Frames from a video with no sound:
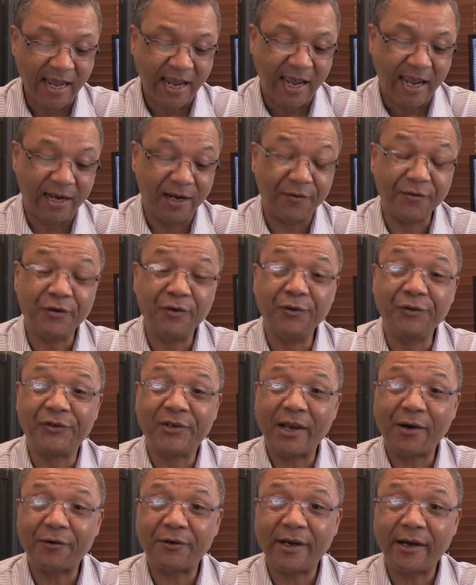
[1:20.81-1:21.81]
In other news,
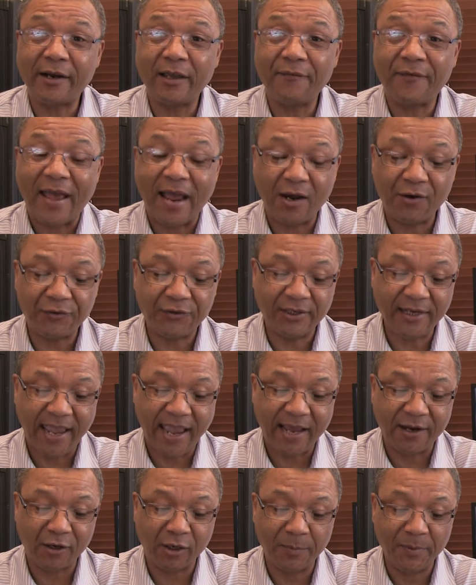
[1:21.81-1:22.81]
Secretary of Housing
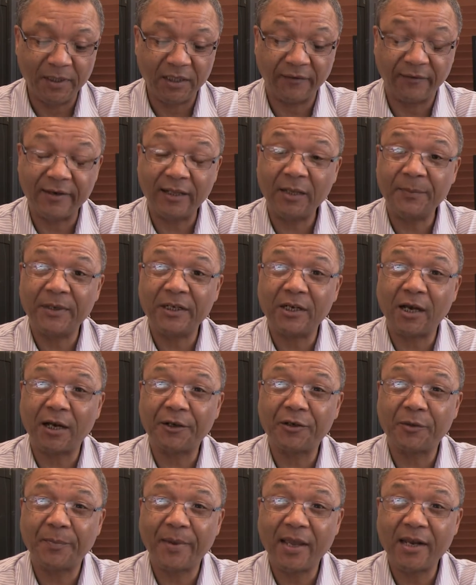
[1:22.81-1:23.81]
and Urban Development
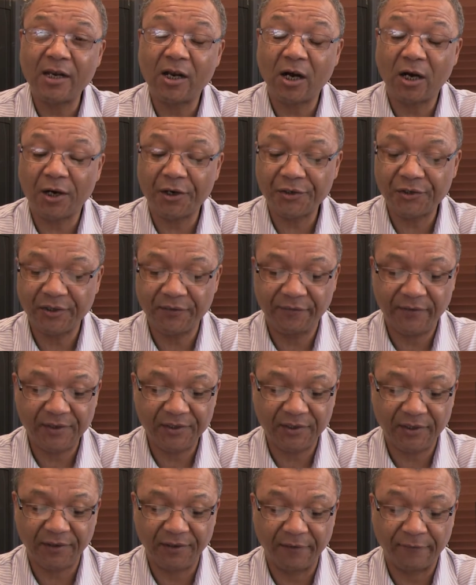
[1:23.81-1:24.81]
Dr. Ben Carson
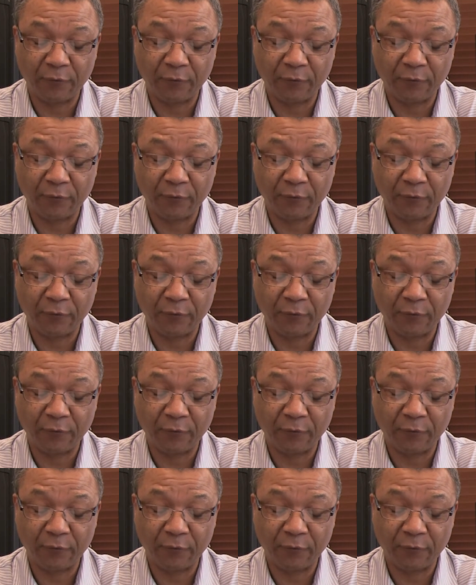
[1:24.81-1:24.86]
visited the